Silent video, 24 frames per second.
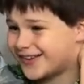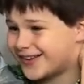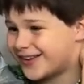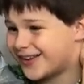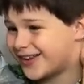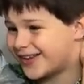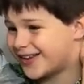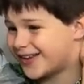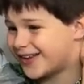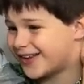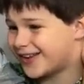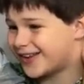
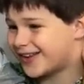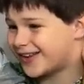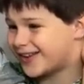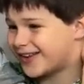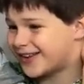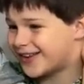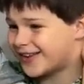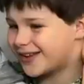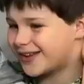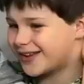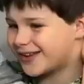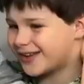
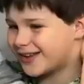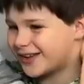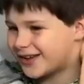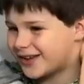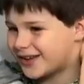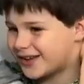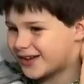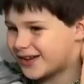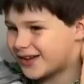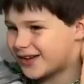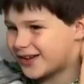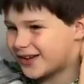
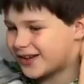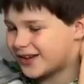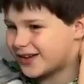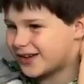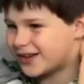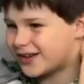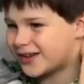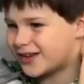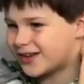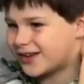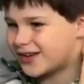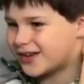
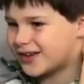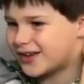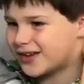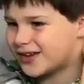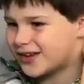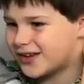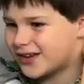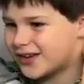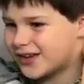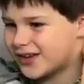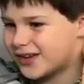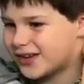
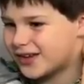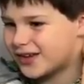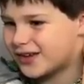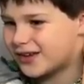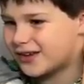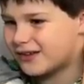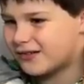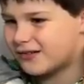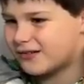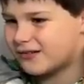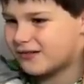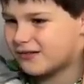
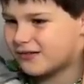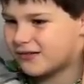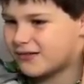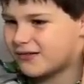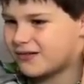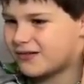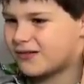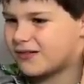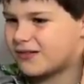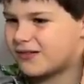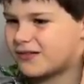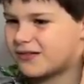
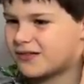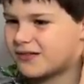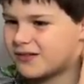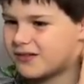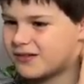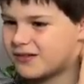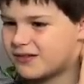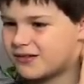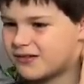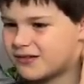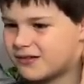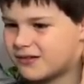
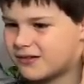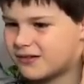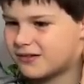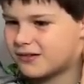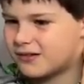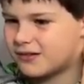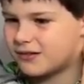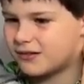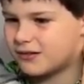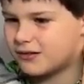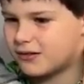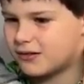
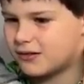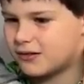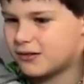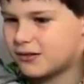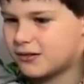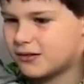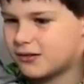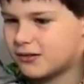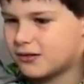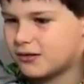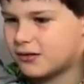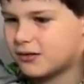
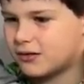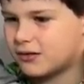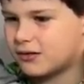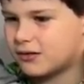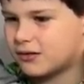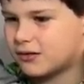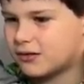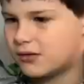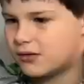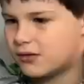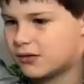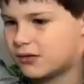
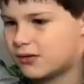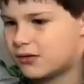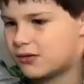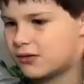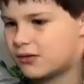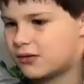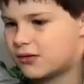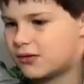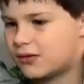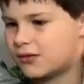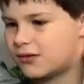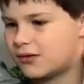
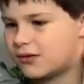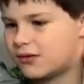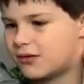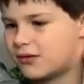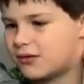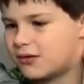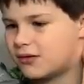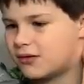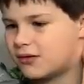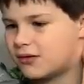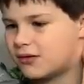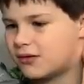
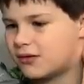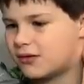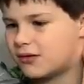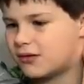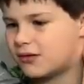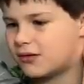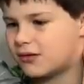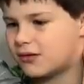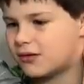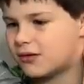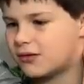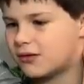
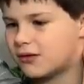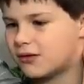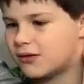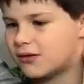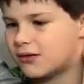[no speech]